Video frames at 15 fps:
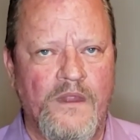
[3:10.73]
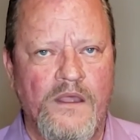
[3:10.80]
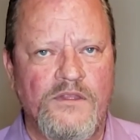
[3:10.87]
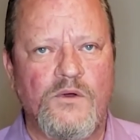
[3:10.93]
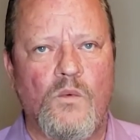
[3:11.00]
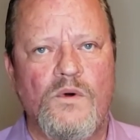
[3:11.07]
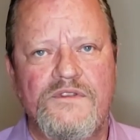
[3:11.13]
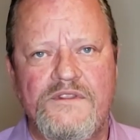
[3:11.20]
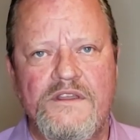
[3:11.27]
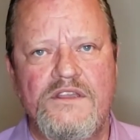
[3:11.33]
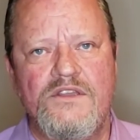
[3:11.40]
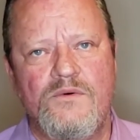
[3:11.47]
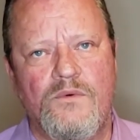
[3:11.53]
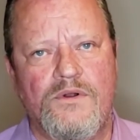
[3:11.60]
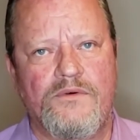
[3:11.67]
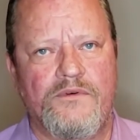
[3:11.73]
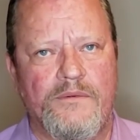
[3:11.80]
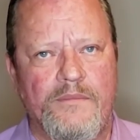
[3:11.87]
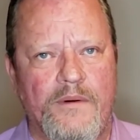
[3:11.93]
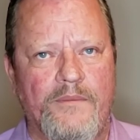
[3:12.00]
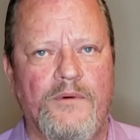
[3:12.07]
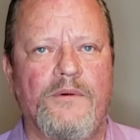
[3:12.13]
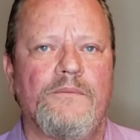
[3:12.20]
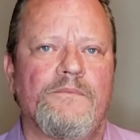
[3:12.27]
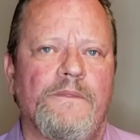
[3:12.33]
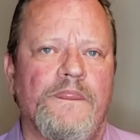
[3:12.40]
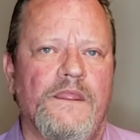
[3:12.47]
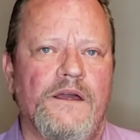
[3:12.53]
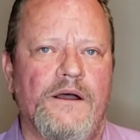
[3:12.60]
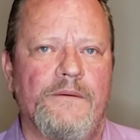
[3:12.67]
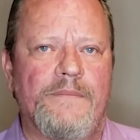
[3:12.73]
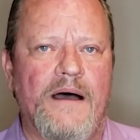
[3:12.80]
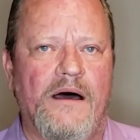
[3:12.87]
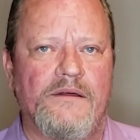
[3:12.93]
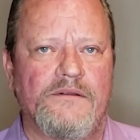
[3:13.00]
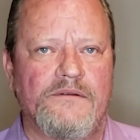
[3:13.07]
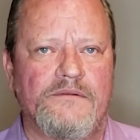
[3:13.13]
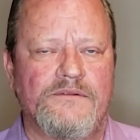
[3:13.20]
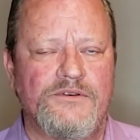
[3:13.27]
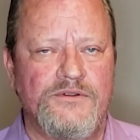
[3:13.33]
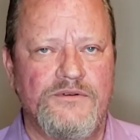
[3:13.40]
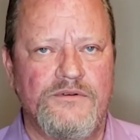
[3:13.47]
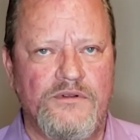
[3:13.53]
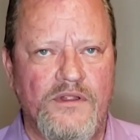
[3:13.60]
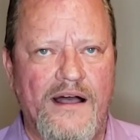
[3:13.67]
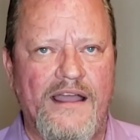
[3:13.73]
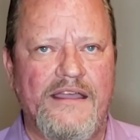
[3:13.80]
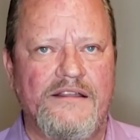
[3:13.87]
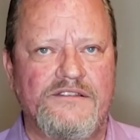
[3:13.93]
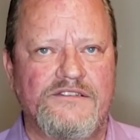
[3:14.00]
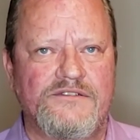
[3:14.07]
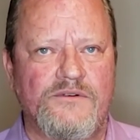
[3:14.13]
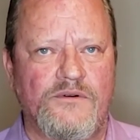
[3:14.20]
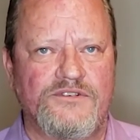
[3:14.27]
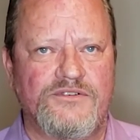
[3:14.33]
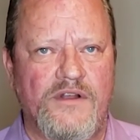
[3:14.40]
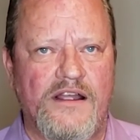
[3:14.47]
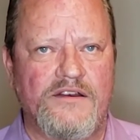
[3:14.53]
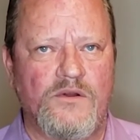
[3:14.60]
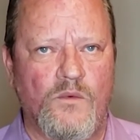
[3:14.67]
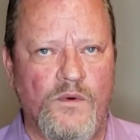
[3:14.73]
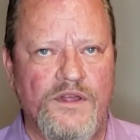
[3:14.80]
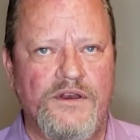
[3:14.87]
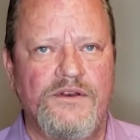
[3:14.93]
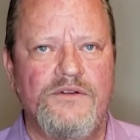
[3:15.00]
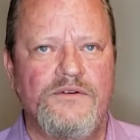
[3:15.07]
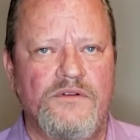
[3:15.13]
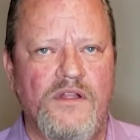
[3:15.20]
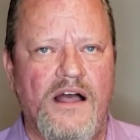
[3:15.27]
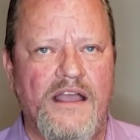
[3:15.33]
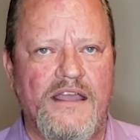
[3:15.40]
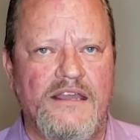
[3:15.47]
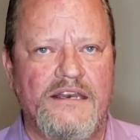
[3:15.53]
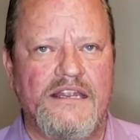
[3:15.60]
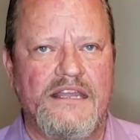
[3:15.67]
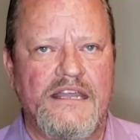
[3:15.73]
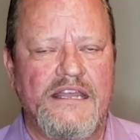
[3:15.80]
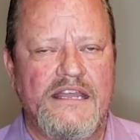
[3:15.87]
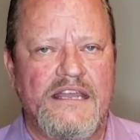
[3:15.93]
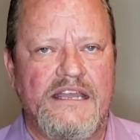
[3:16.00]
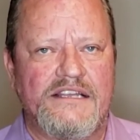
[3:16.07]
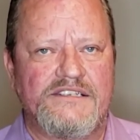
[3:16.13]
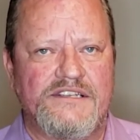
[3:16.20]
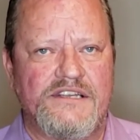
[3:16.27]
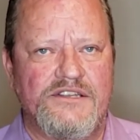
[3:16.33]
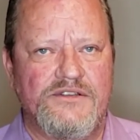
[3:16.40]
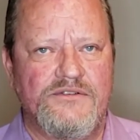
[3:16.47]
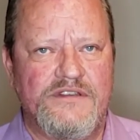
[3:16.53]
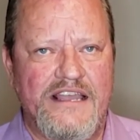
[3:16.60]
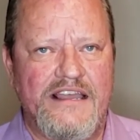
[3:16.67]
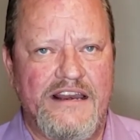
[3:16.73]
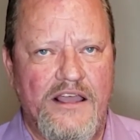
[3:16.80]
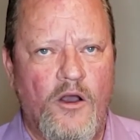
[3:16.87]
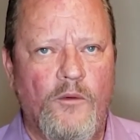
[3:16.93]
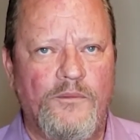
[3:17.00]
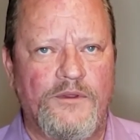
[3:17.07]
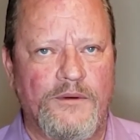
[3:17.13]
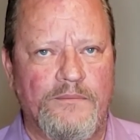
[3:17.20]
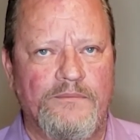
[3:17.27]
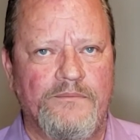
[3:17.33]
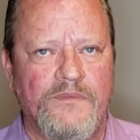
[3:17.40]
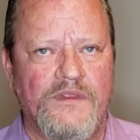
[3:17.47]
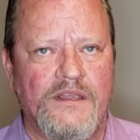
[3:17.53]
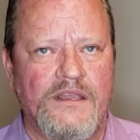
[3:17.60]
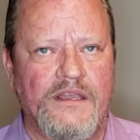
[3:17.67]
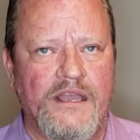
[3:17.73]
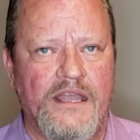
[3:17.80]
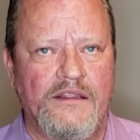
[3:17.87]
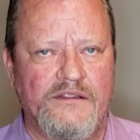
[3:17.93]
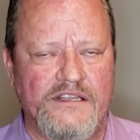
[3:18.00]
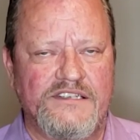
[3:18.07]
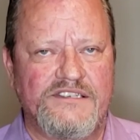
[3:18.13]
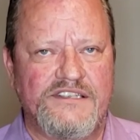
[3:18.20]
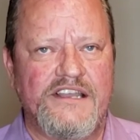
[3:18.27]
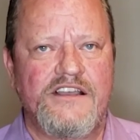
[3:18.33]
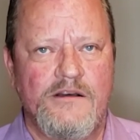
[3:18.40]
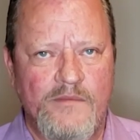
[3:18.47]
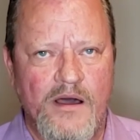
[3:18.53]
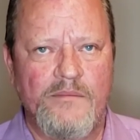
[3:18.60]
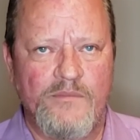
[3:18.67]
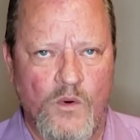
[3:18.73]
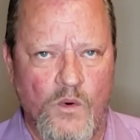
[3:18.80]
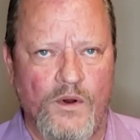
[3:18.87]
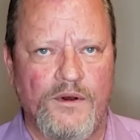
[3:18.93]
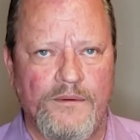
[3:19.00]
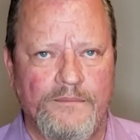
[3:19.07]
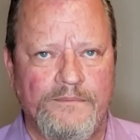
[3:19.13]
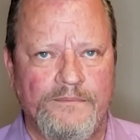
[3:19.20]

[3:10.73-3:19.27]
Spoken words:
The one thing you want to remember about new clients or trying to win a new client is that you can't help them unless they come on board.